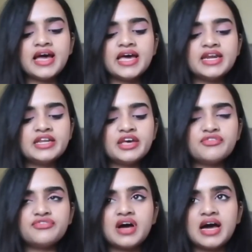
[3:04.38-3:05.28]
and
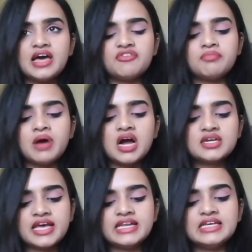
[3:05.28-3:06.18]
if I have
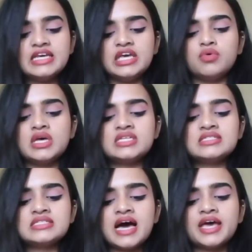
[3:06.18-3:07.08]
marked any
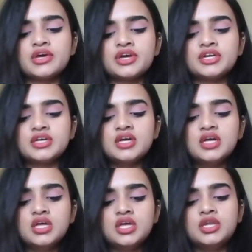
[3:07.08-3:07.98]
events, I could
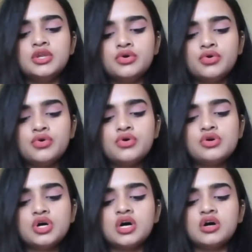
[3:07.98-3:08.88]

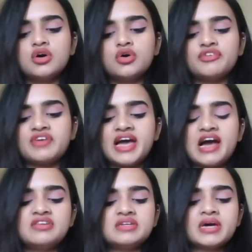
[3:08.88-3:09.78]
know if I
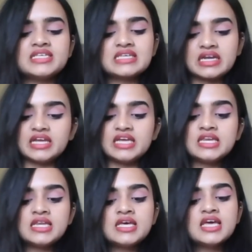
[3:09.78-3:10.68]
have it in my
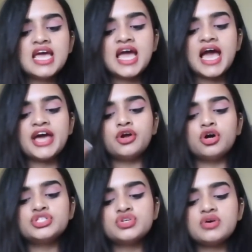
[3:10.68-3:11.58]
screen. And
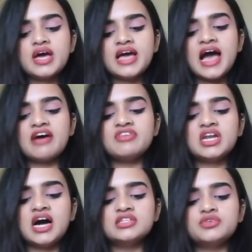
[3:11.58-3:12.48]
also I have
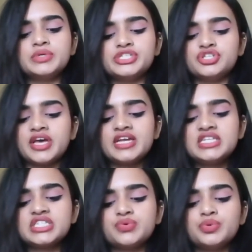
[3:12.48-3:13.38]
another
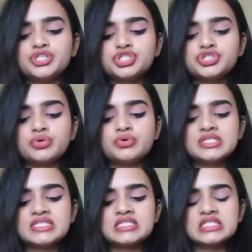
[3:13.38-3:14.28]
widget which
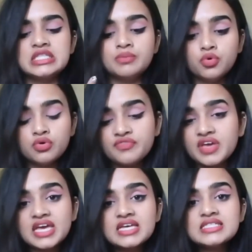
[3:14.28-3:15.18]
shows the moon
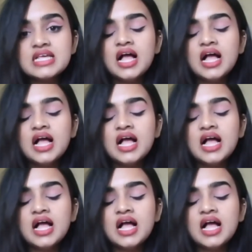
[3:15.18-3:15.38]
phase.